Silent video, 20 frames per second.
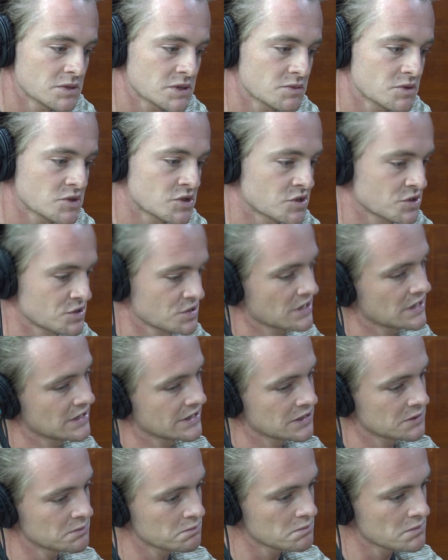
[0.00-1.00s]
as
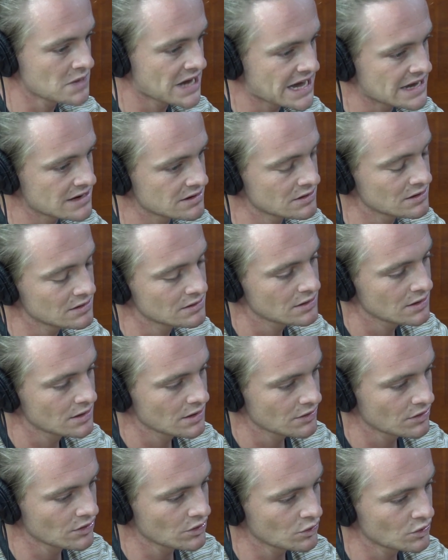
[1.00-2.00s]
Australian men.
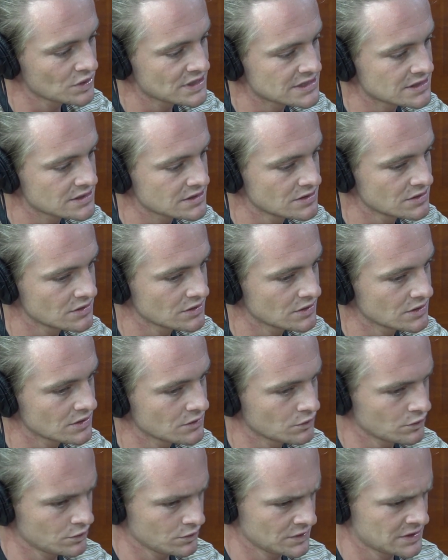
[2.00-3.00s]

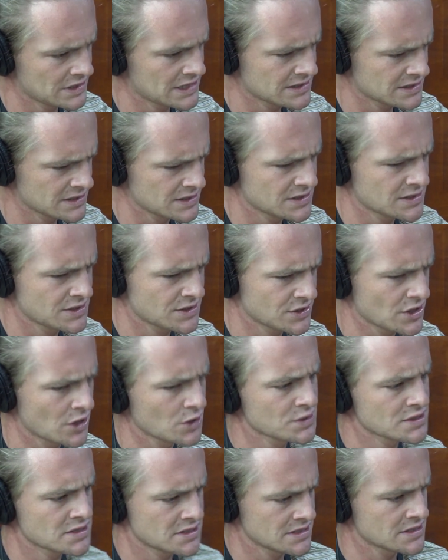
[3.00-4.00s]
there's this
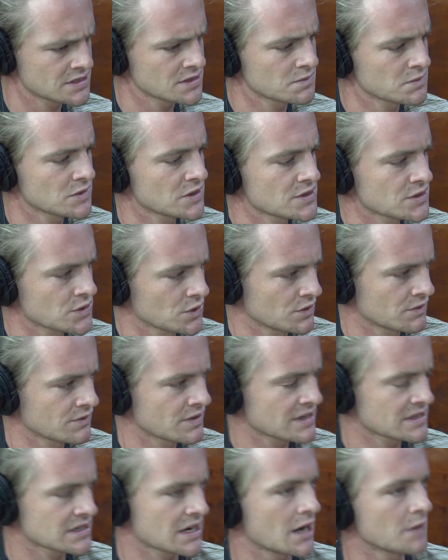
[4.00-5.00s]
stoicism that sort
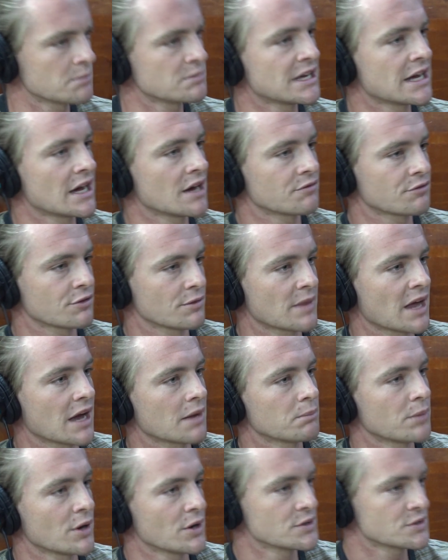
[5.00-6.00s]
of has come down from
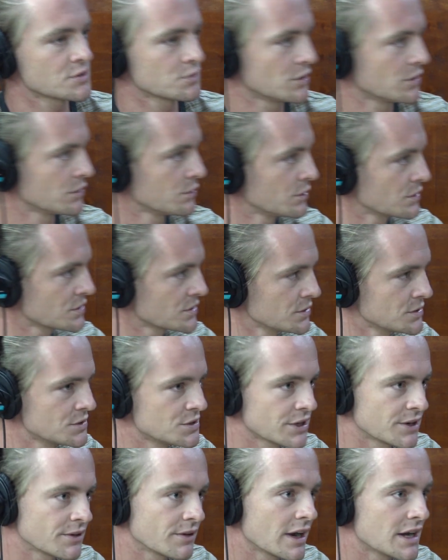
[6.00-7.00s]
that post-World War
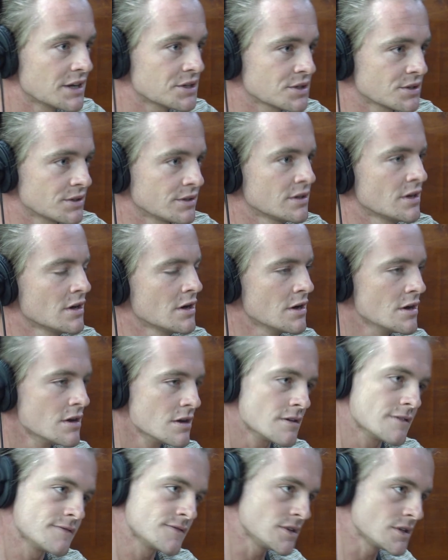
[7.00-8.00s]
II generation,
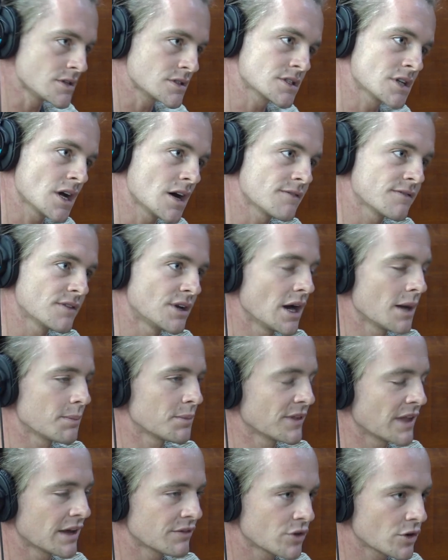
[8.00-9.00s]
just toughen
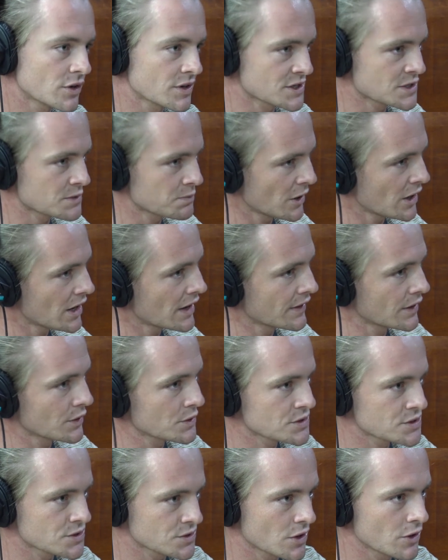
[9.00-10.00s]
up. And they've got a spine.
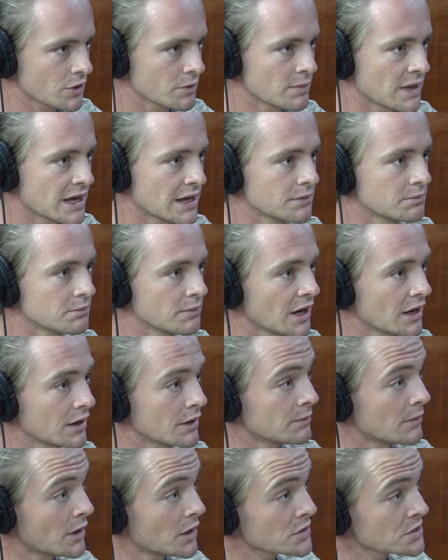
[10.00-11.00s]
They were strong men,
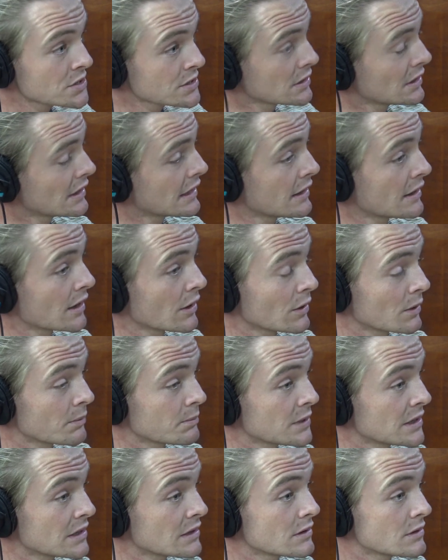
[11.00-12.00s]
but emotionally they were
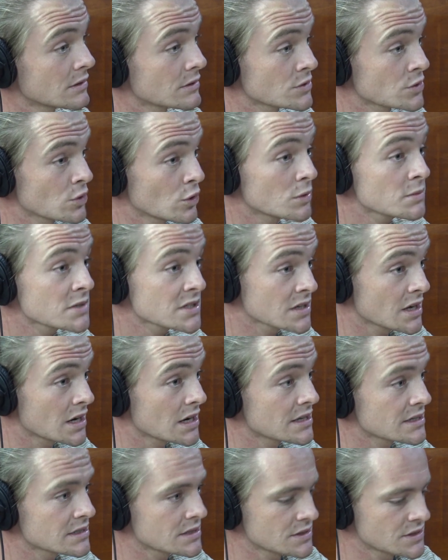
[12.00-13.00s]
a bit
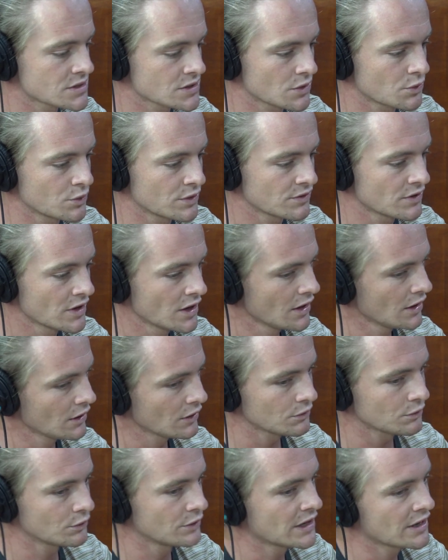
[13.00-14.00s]
traumatized. And so we
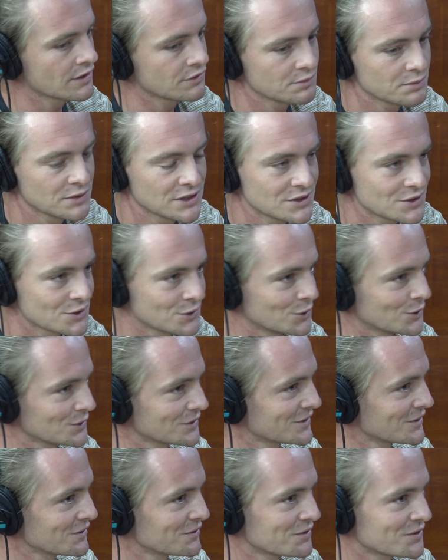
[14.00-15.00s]
haven't been
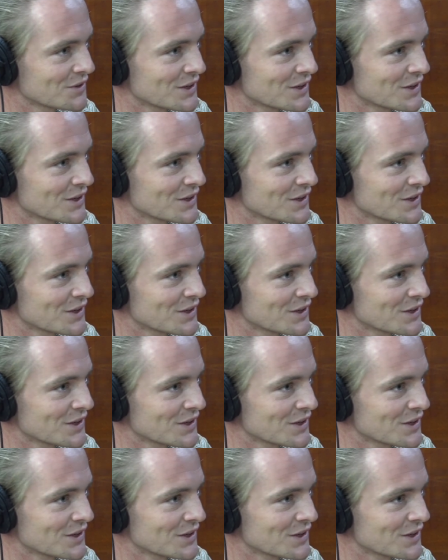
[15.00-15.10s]
taught to